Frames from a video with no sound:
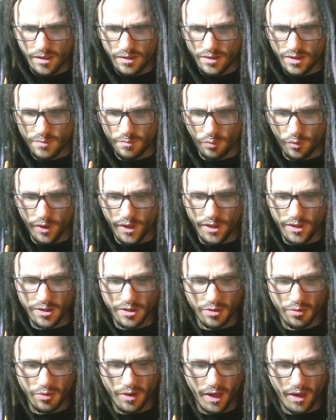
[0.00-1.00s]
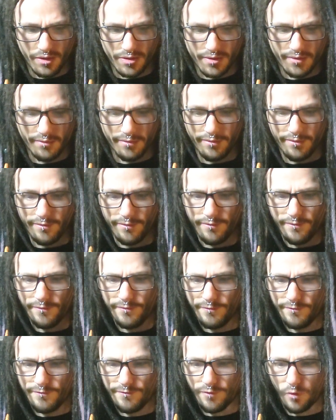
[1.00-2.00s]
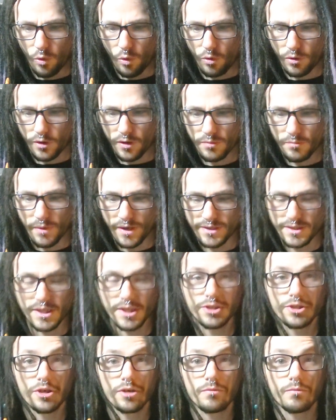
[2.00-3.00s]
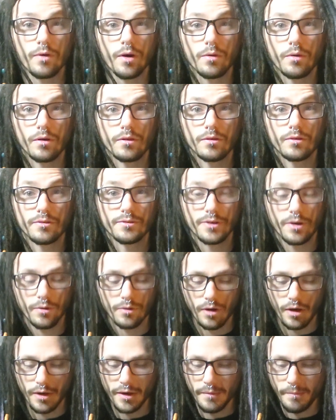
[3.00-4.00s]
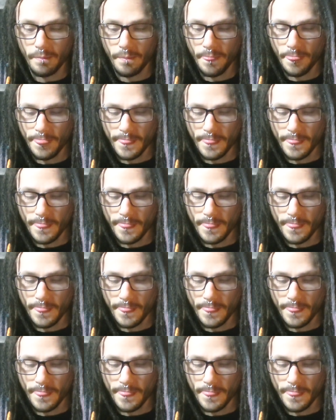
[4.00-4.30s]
spring 2004. My teacher wrote a little note on it.